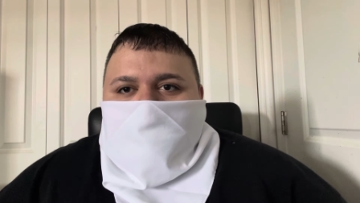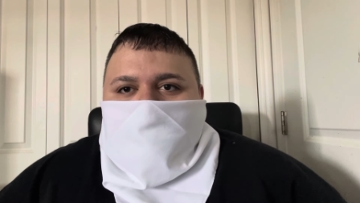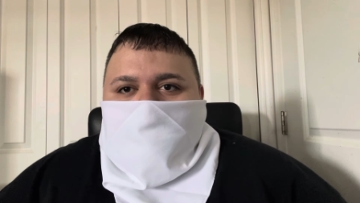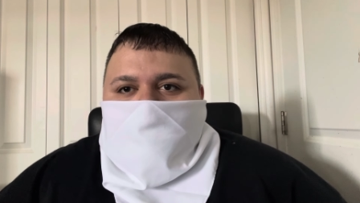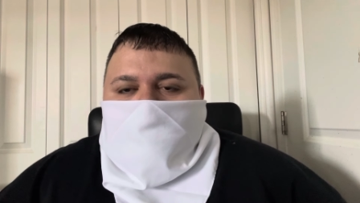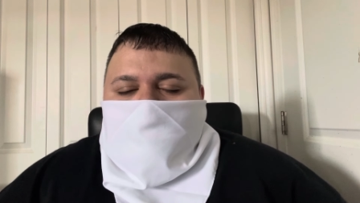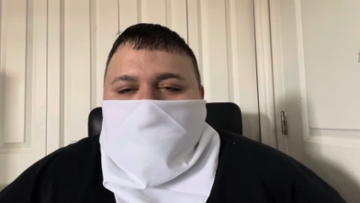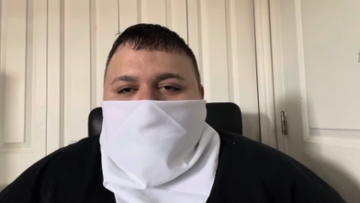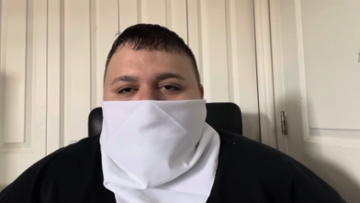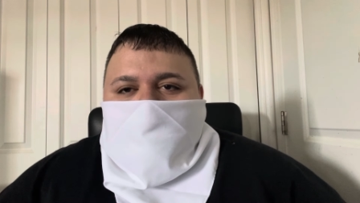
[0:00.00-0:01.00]
May he rest
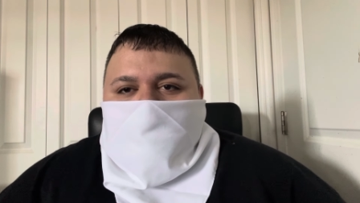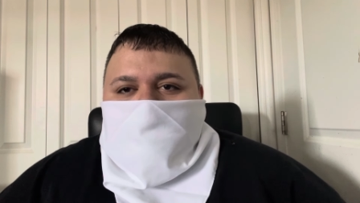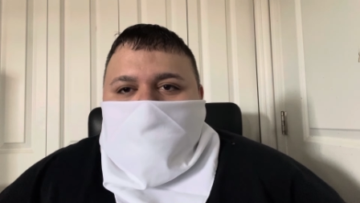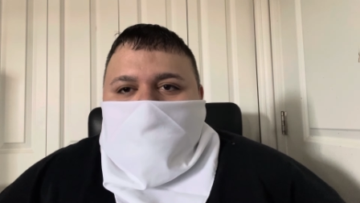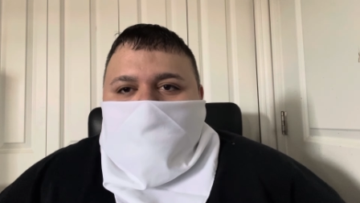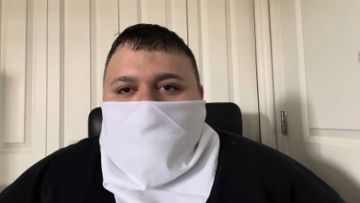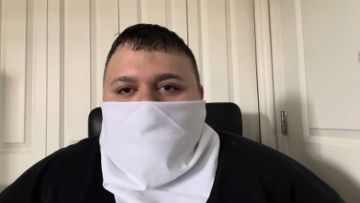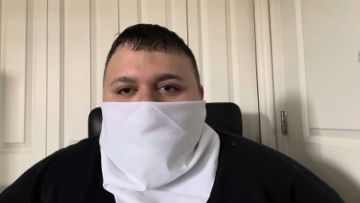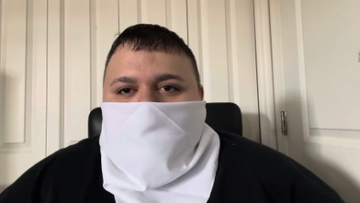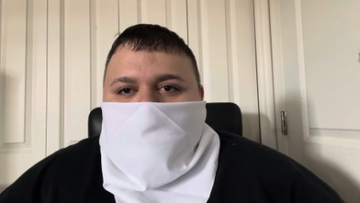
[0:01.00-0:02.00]
in peace, man.
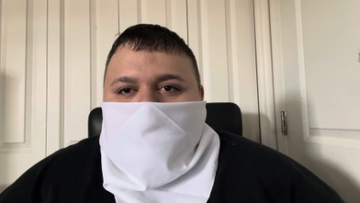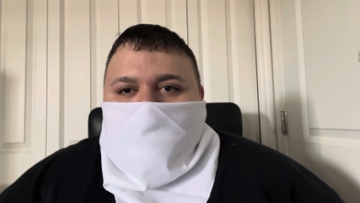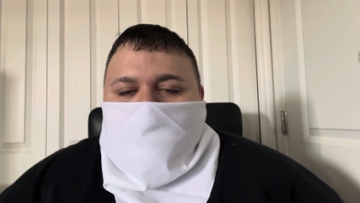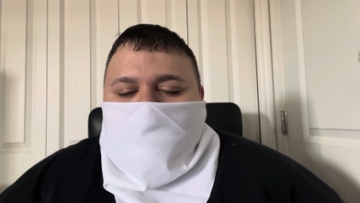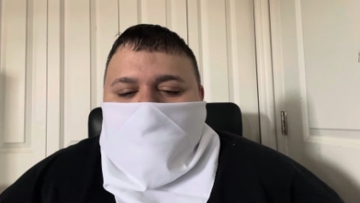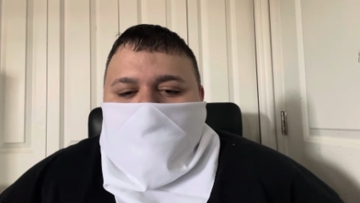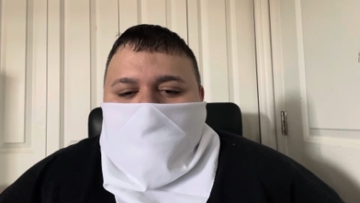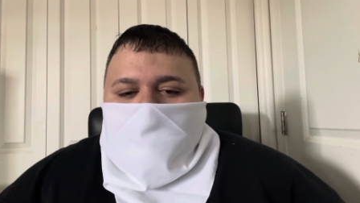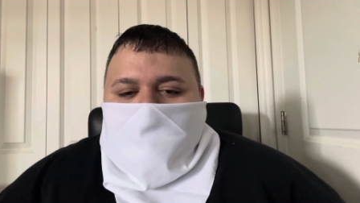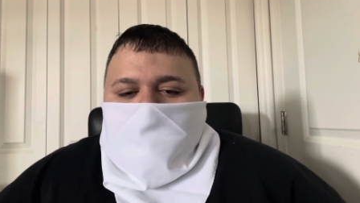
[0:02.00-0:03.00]
And uh,
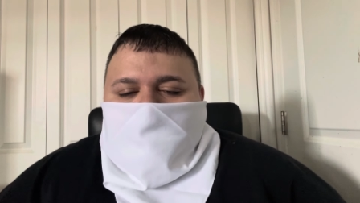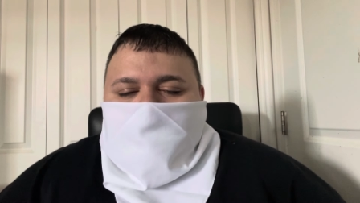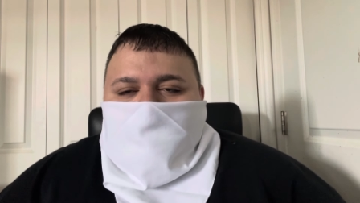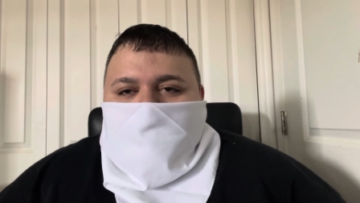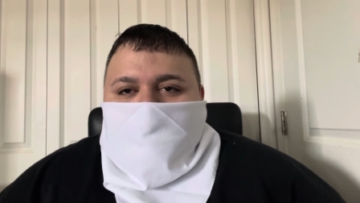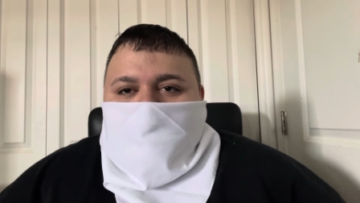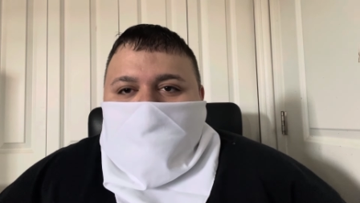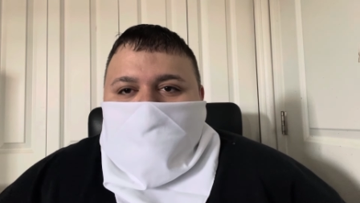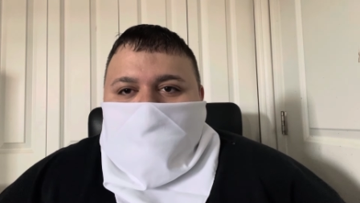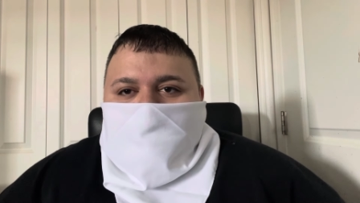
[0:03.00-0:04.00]
let's keep playing
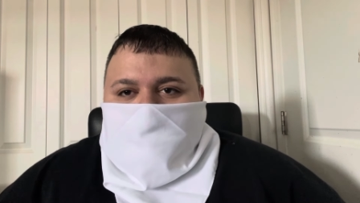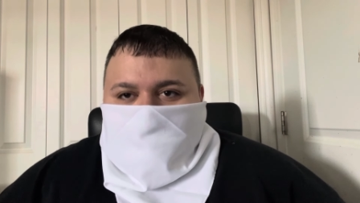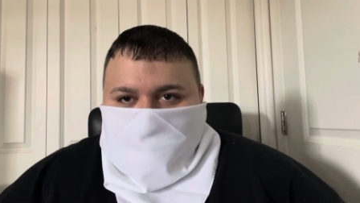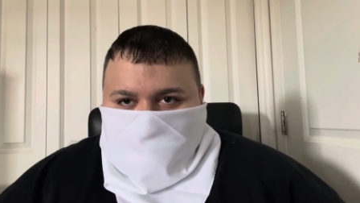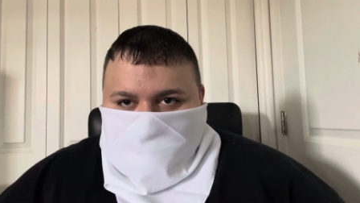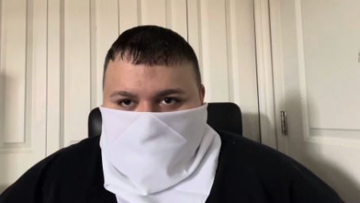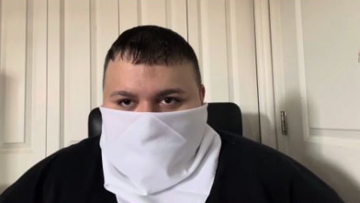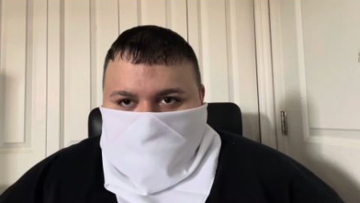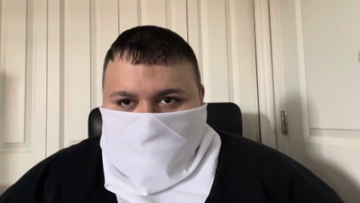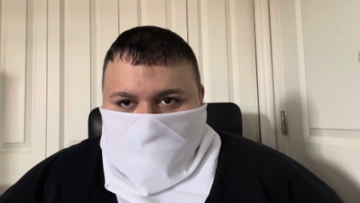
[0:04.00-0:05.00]
his records. You
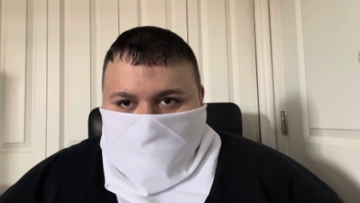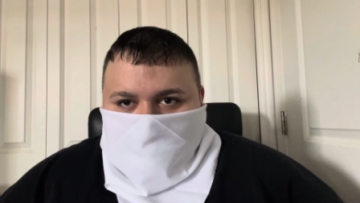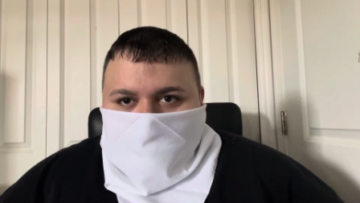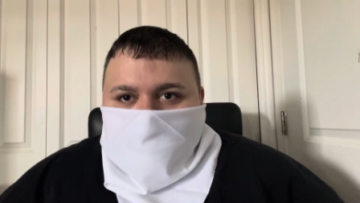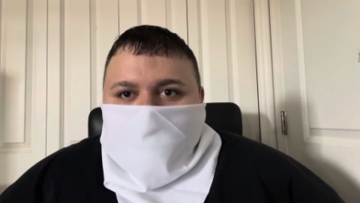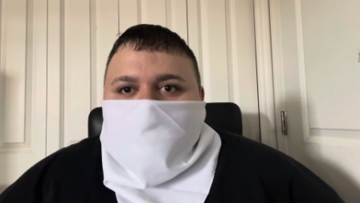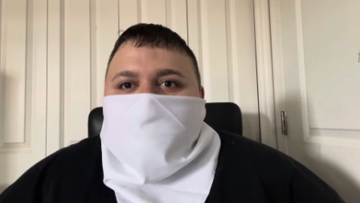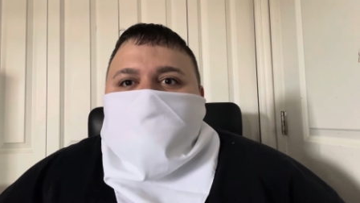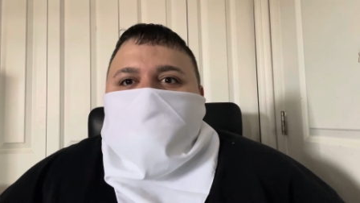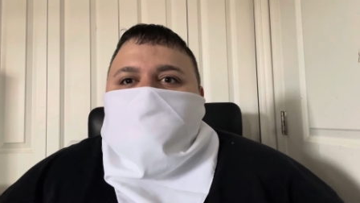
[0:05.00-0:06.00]
know. Rest
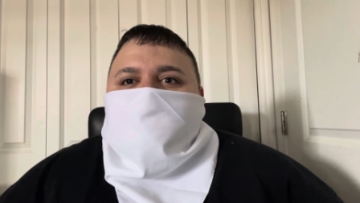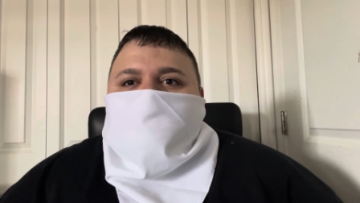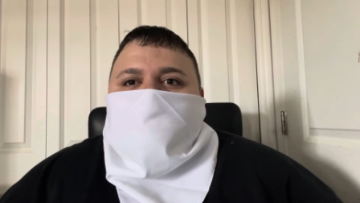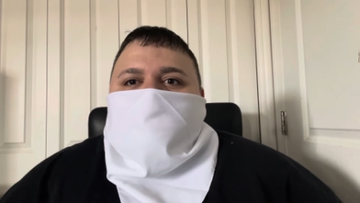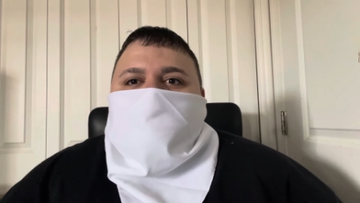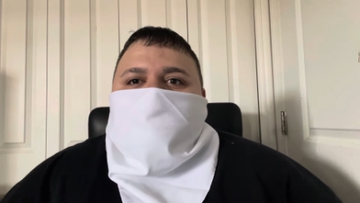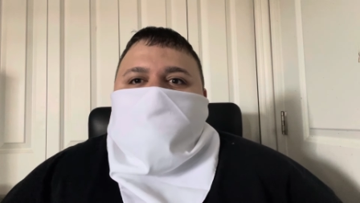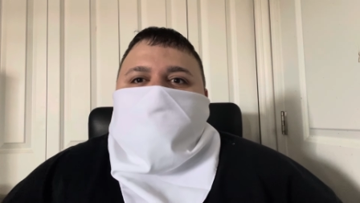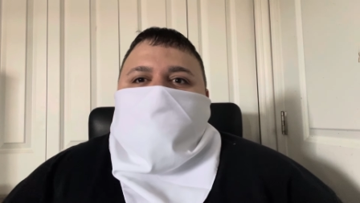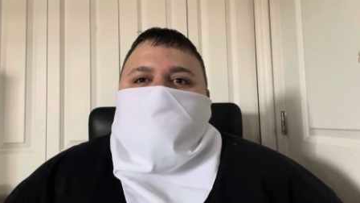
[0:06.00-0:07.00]
in peace, Sub Bands,
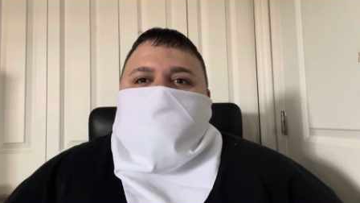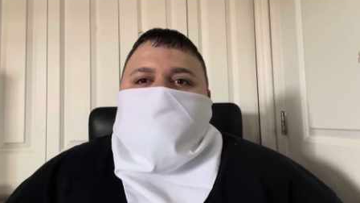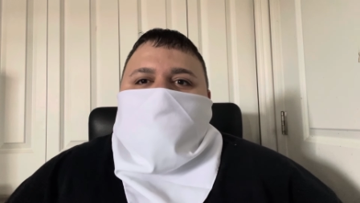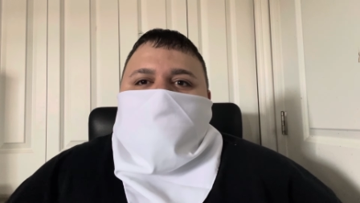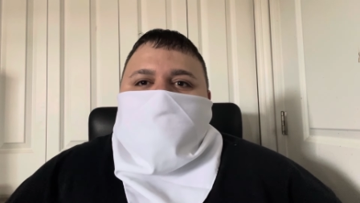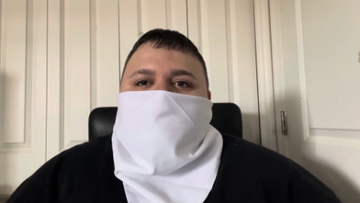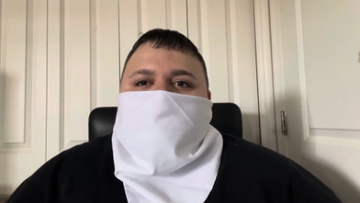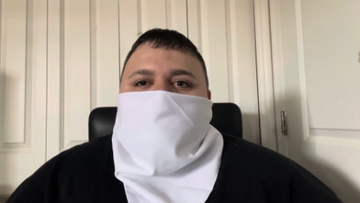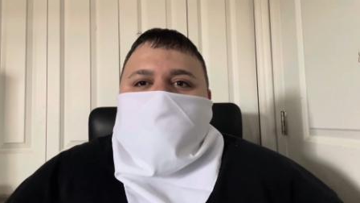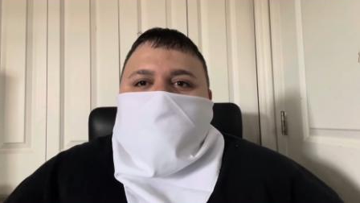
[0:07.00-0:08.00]
man. This Right
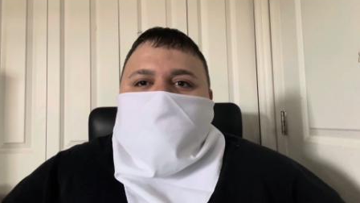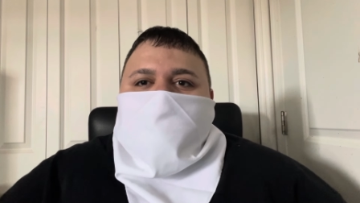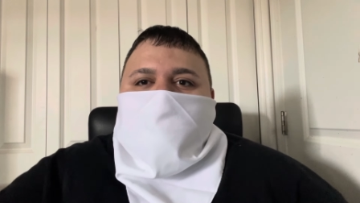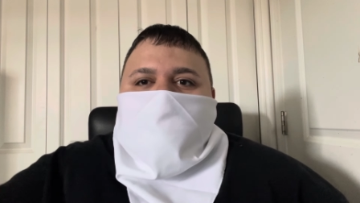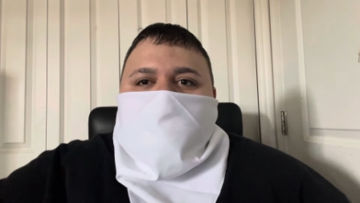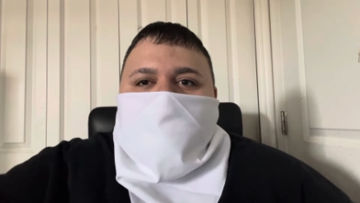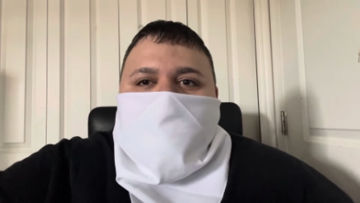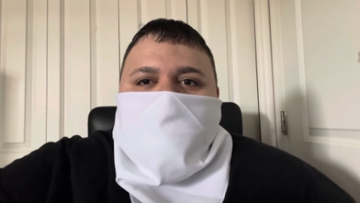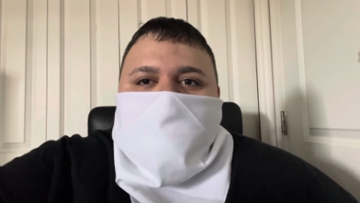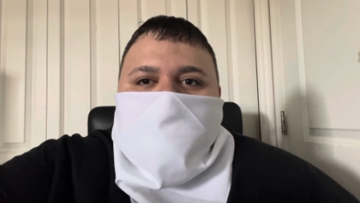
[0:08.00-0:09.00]
Bully. I'm out.
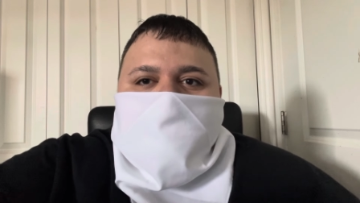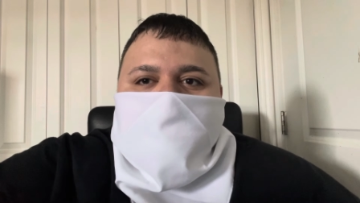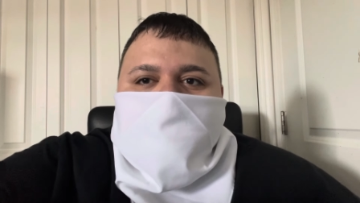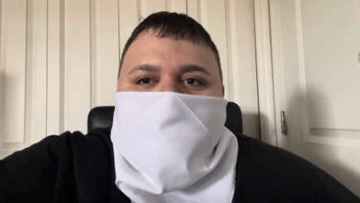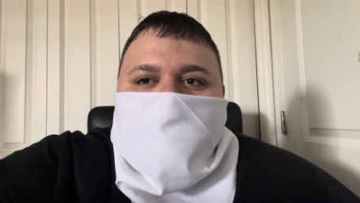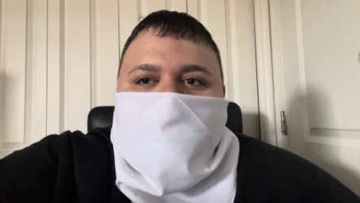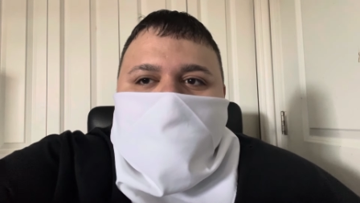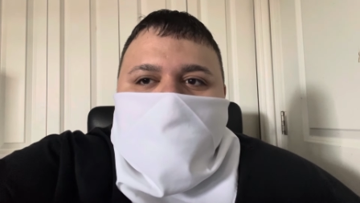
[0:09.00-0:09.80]
Let's get it. Let's go.